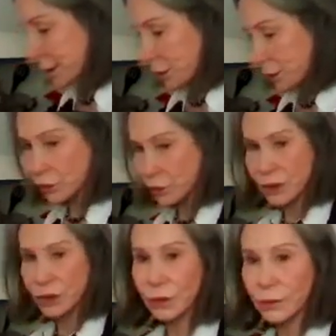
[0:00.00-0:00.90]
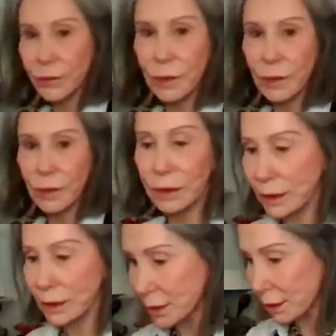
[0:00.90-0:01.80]
is the nutritional
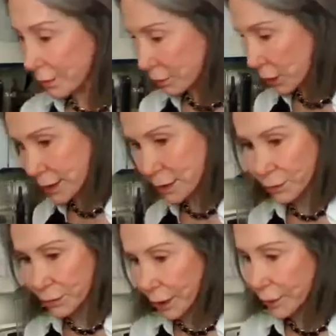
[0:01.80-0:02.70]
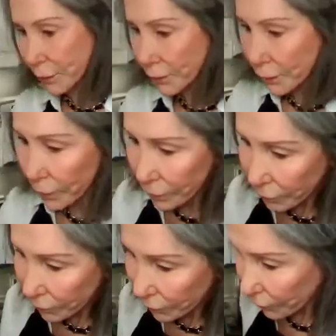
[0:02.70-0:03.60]
yeast, and I've lost my
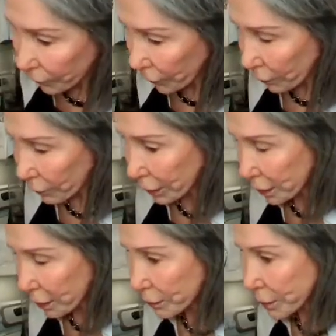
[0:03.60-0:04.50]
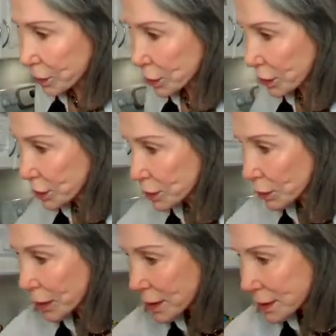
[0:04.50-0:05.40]
image. I
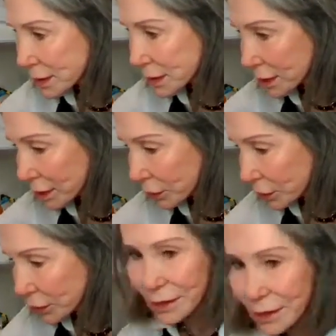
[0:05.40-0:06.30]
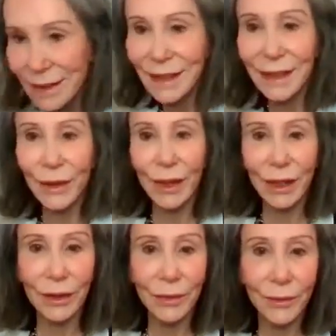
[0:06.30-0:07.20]
just want to see that you can see. There
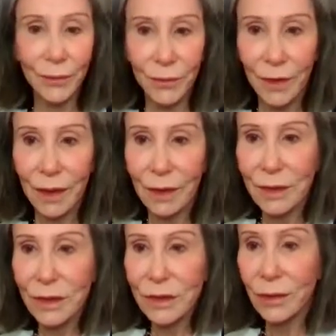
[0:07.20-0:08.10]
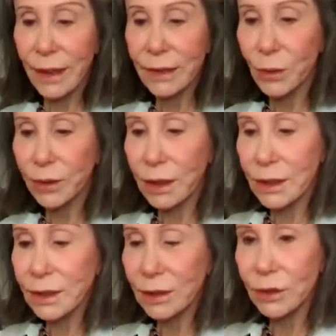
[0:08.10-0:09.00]
we go. So that's what the
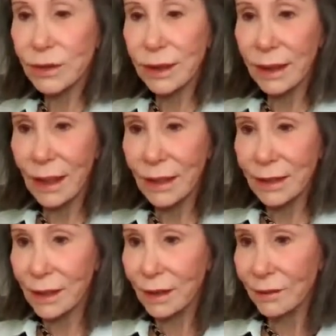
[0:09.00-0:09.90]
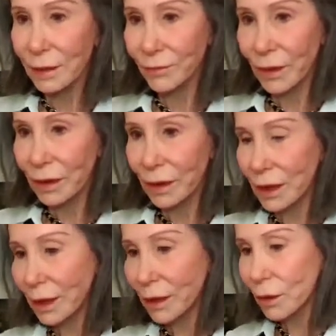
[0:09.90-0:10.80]
yeast looks like. It has kind of a
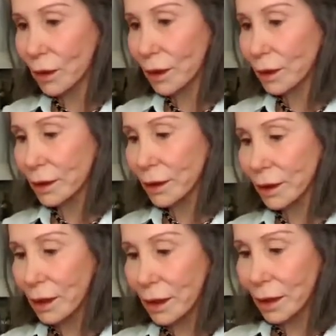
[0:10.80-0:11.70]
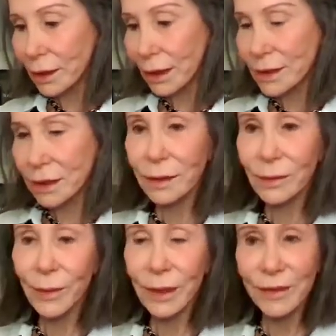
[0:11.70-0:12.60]
yellow color, and that's a
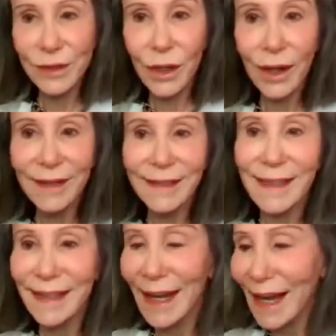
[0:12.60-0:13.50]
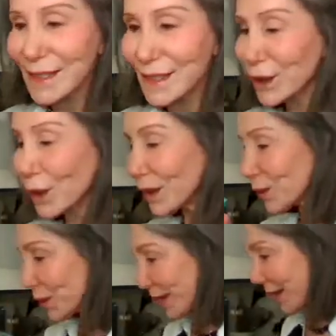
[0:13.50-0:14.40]
little bit of salt that has to go
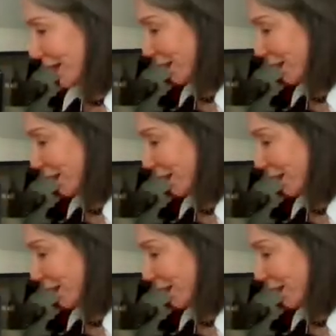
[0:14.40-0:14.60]
in with